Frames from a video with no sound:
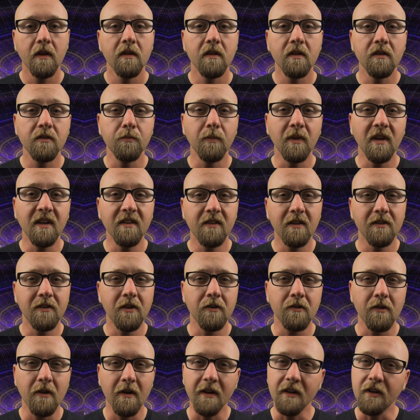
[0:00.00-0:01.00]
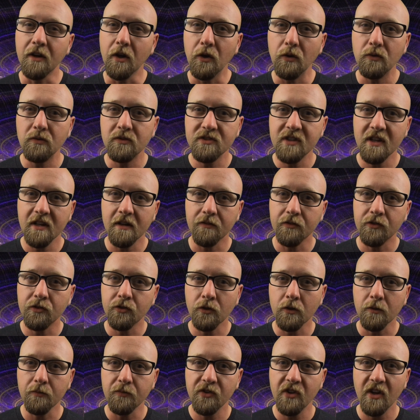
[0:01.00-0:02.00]
This means that there are a known set of
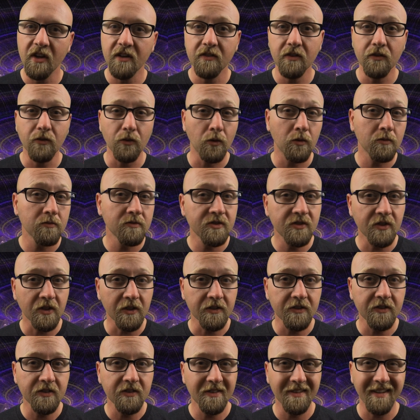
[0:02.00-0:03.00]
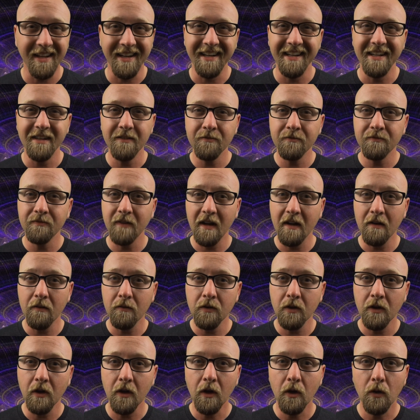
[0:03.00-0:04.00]
circumstances or results that, if
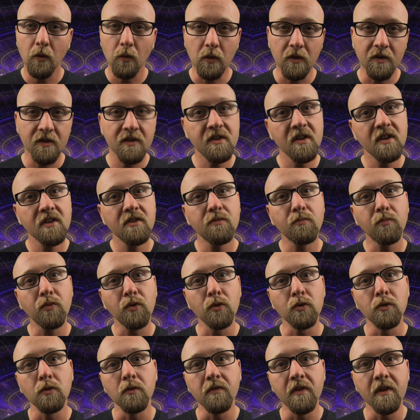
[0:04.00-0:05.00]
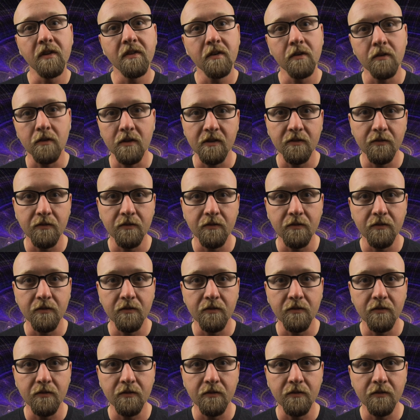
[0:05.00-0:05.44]
found, would disprove the theory's